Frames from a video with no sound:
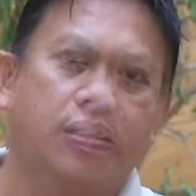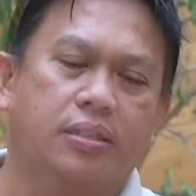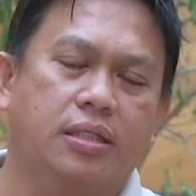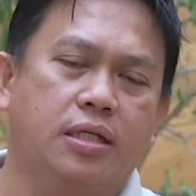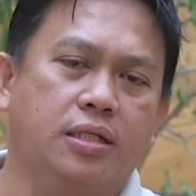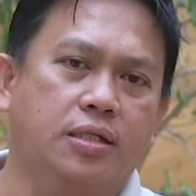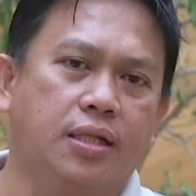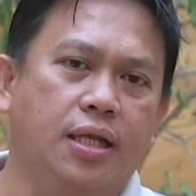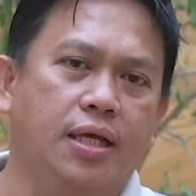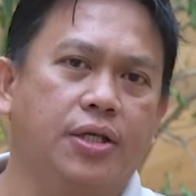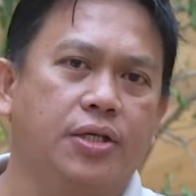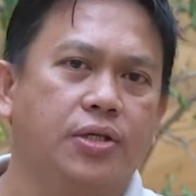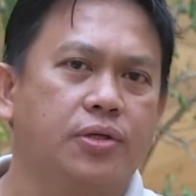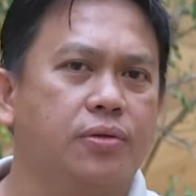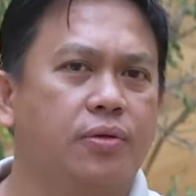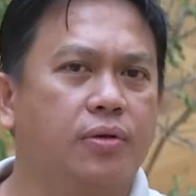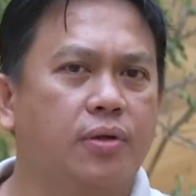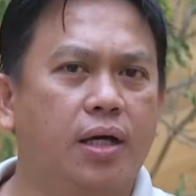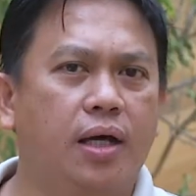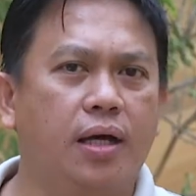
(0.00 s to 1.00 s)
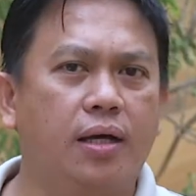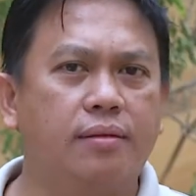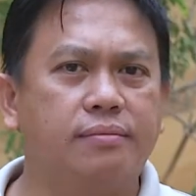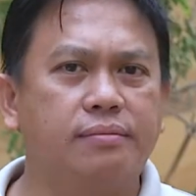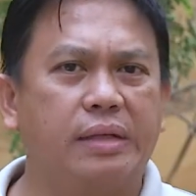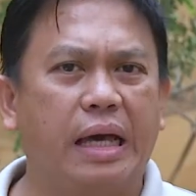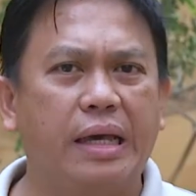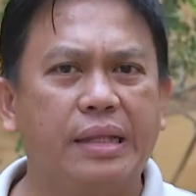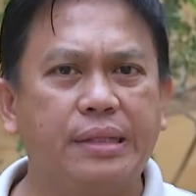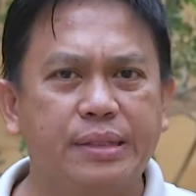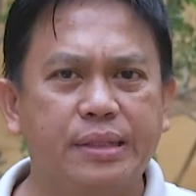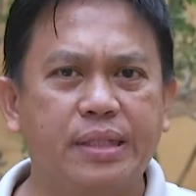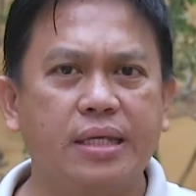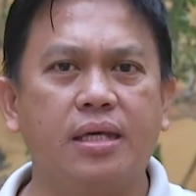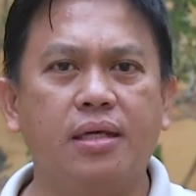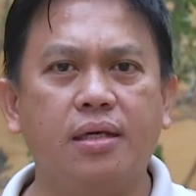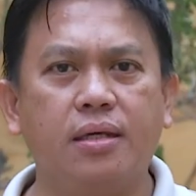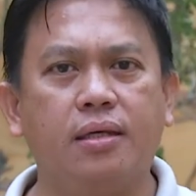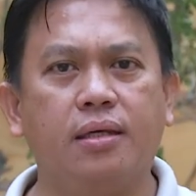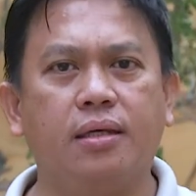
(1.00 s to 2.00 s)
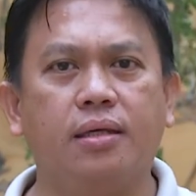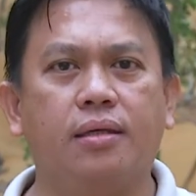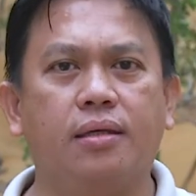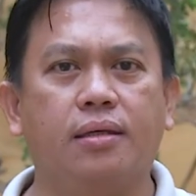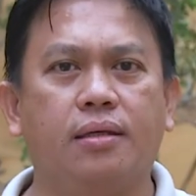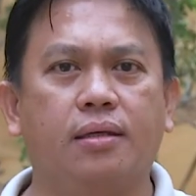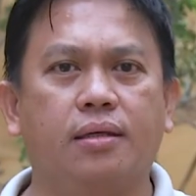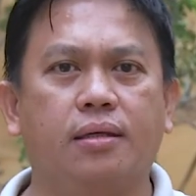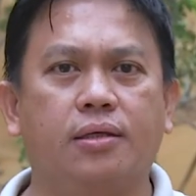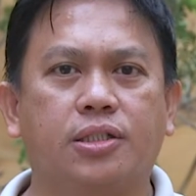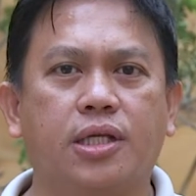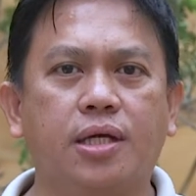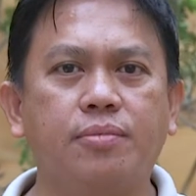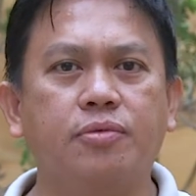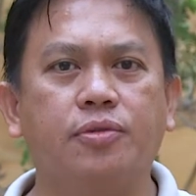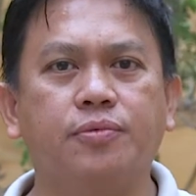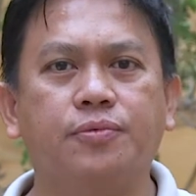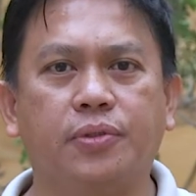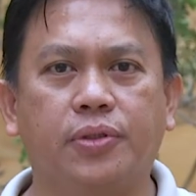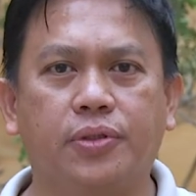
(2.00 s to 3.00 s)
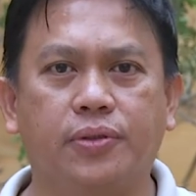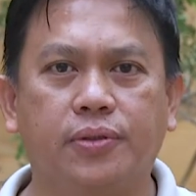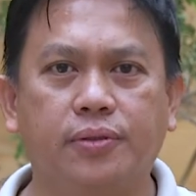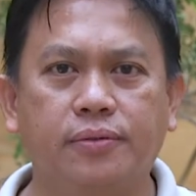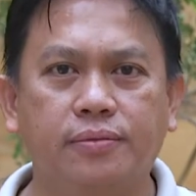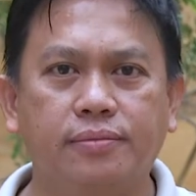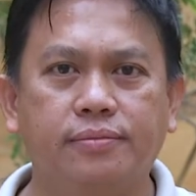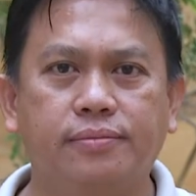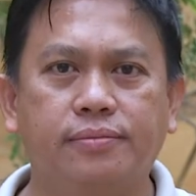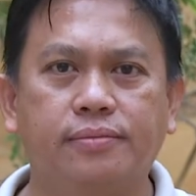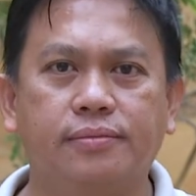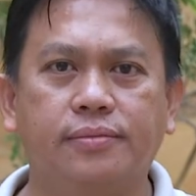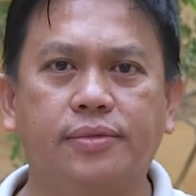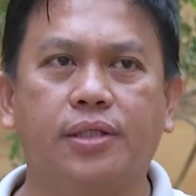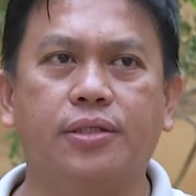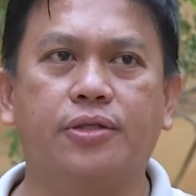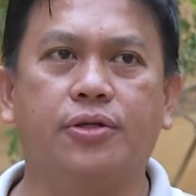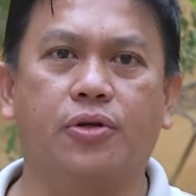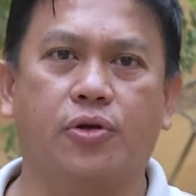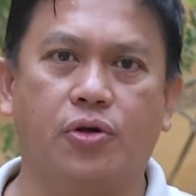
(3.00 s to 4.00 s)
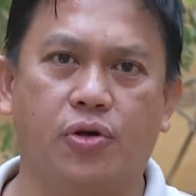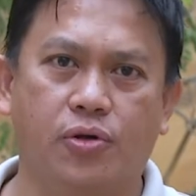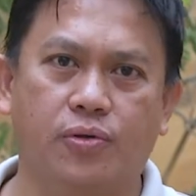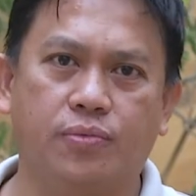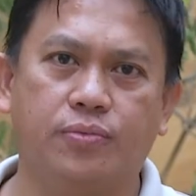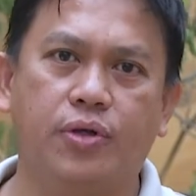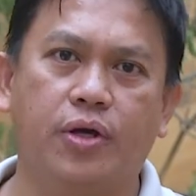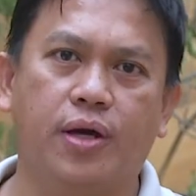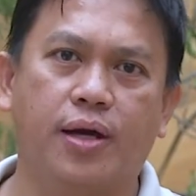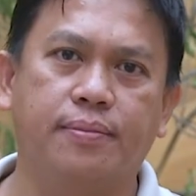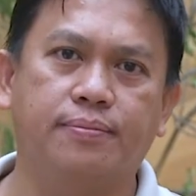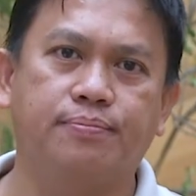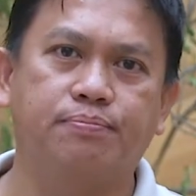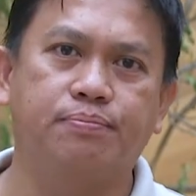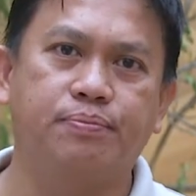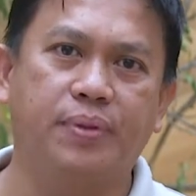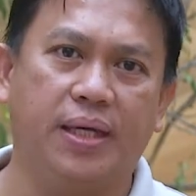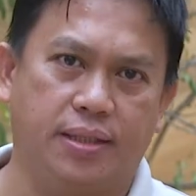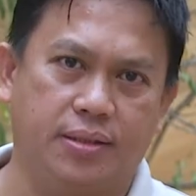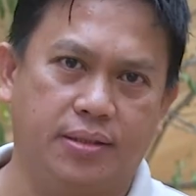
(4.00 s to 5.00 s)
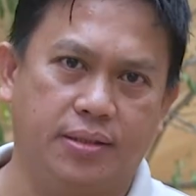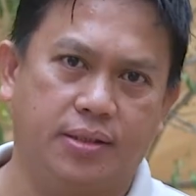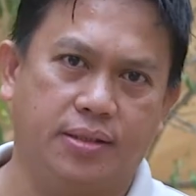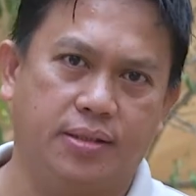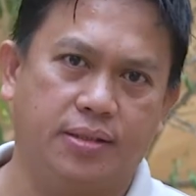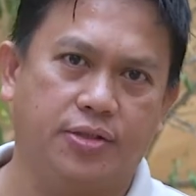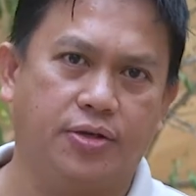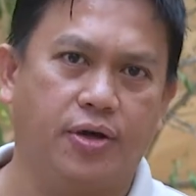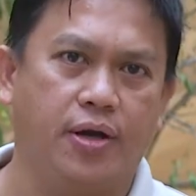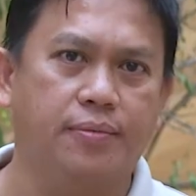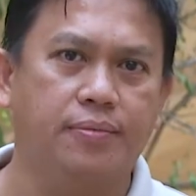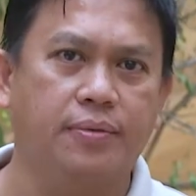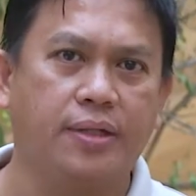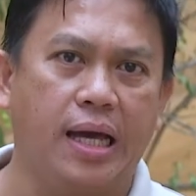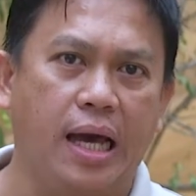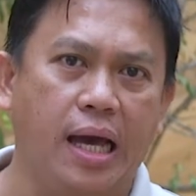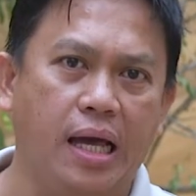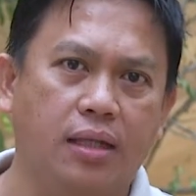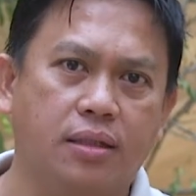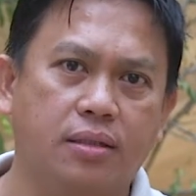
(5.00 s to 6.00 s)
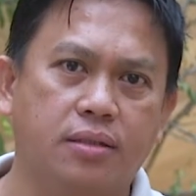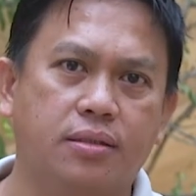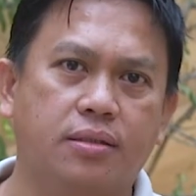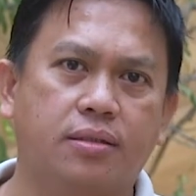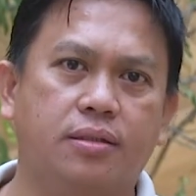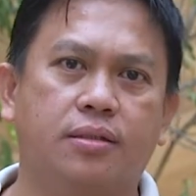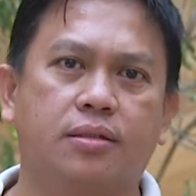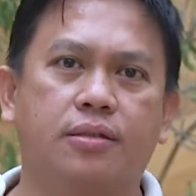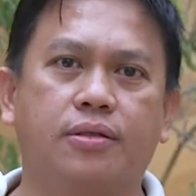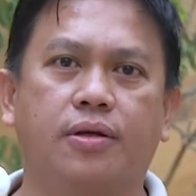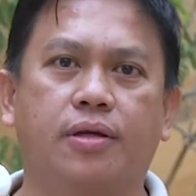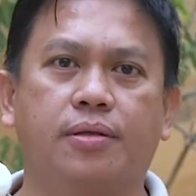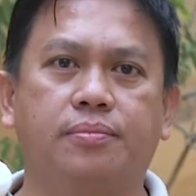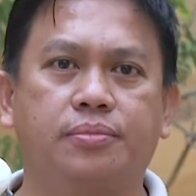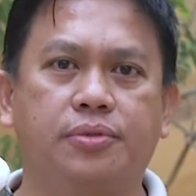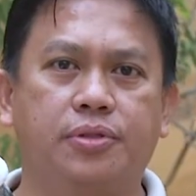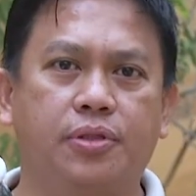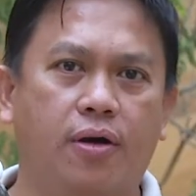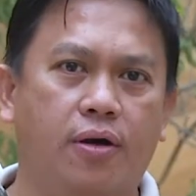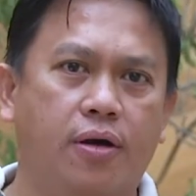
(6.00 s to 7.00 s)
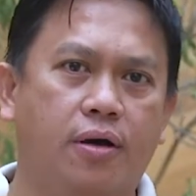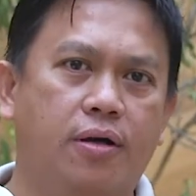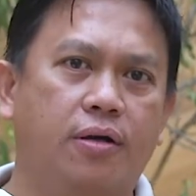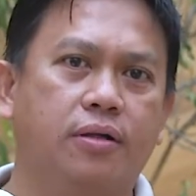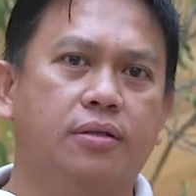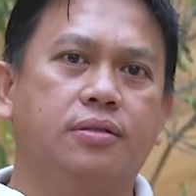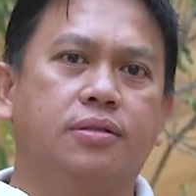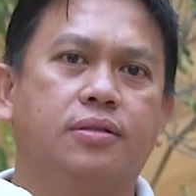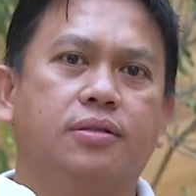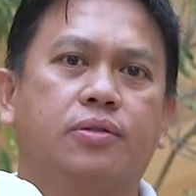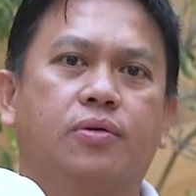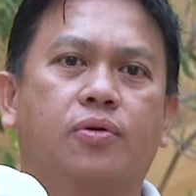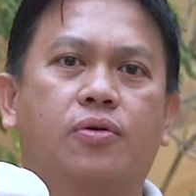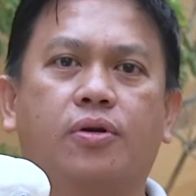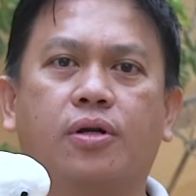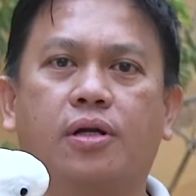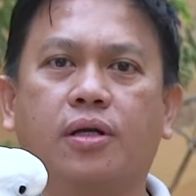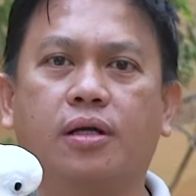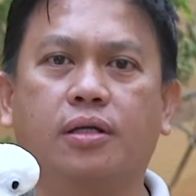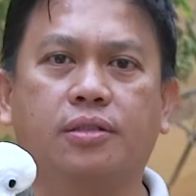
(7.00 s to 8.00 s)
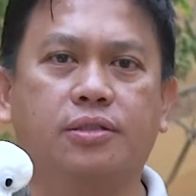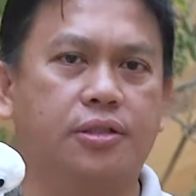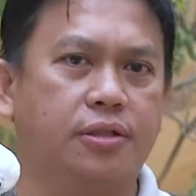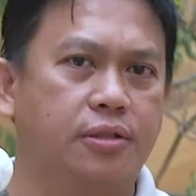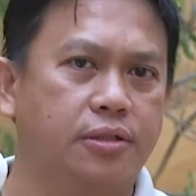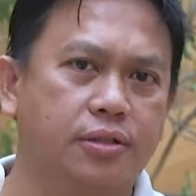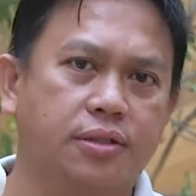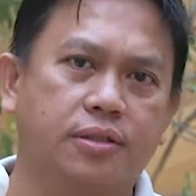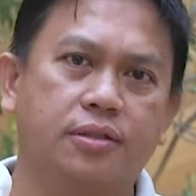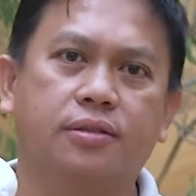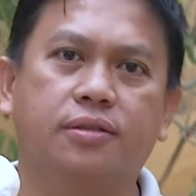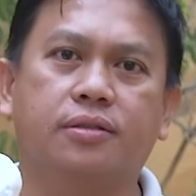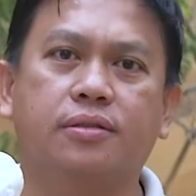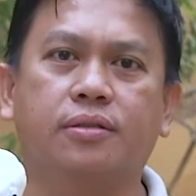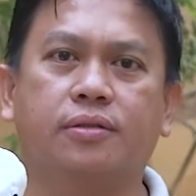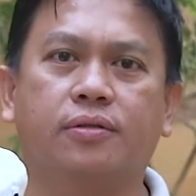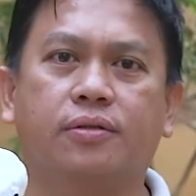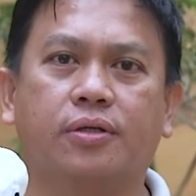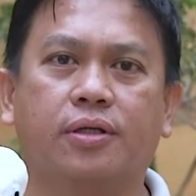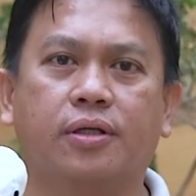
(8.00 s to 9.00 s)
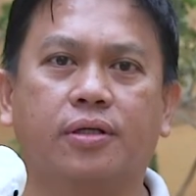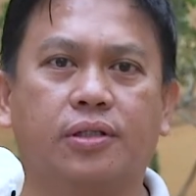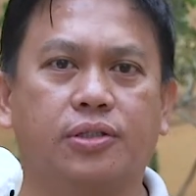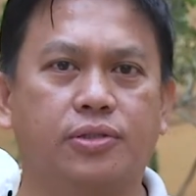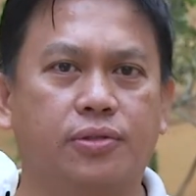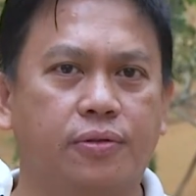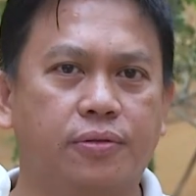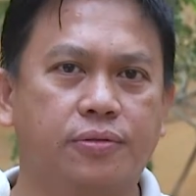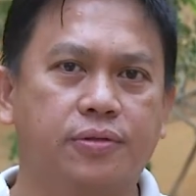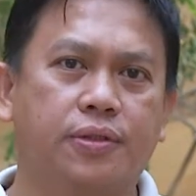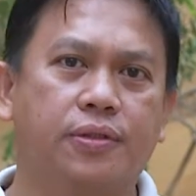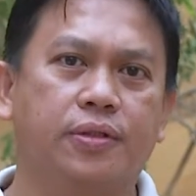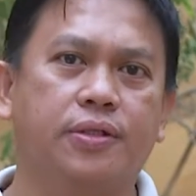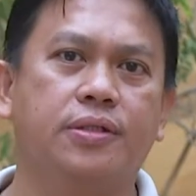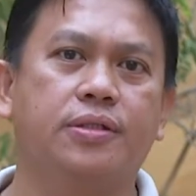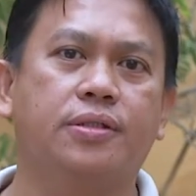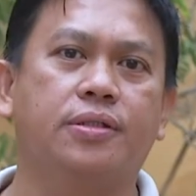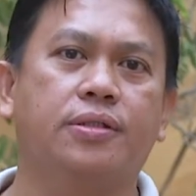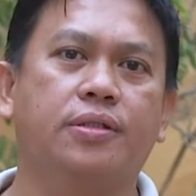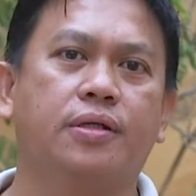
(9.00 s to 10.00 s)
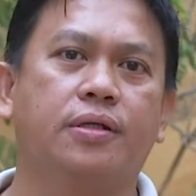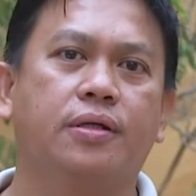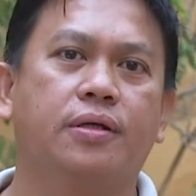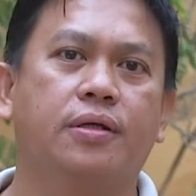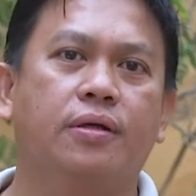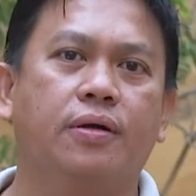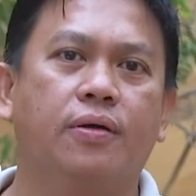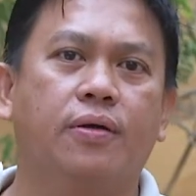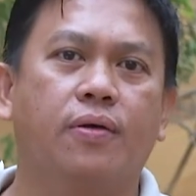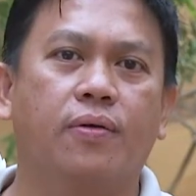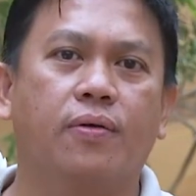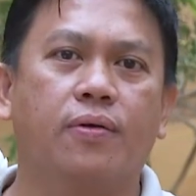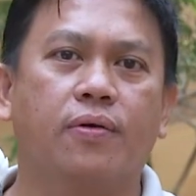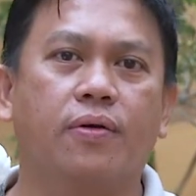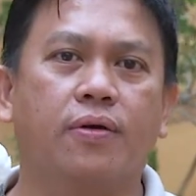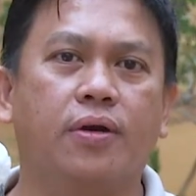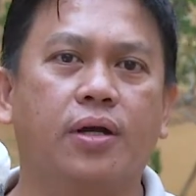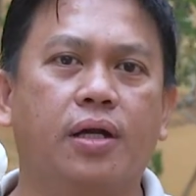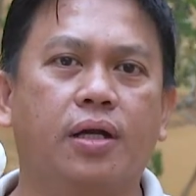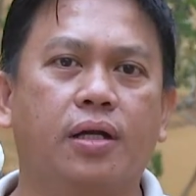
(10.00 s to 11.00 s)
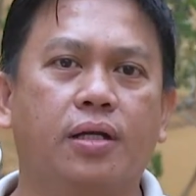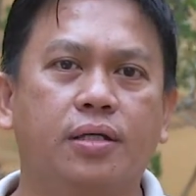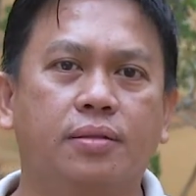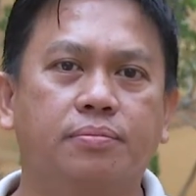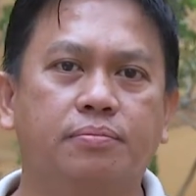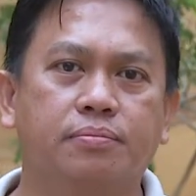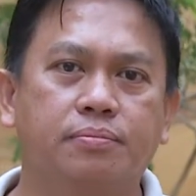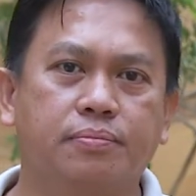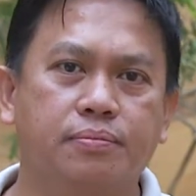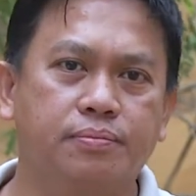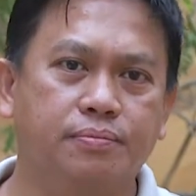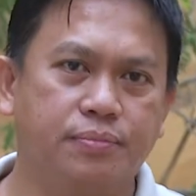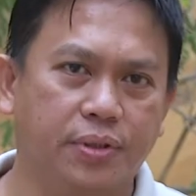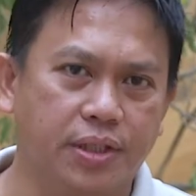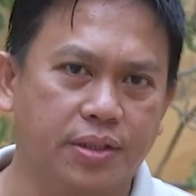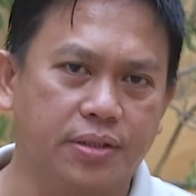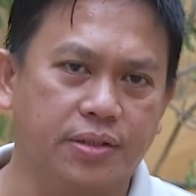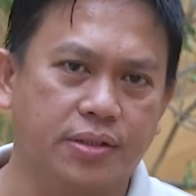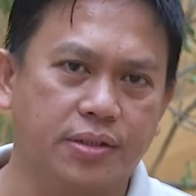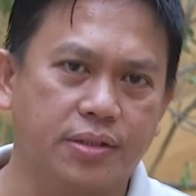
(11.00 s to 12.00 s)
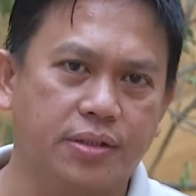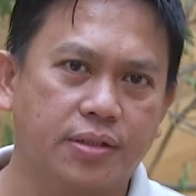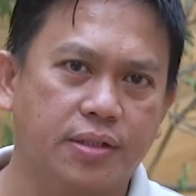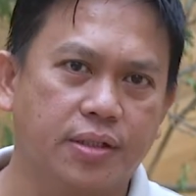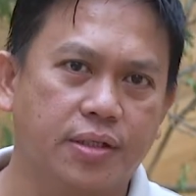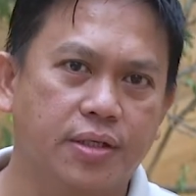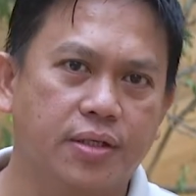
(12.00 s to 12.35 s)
Just like you, I think some of you in your home, you have pets. You have cats, you have dogs, or a turtle, or a tortoise, or birds.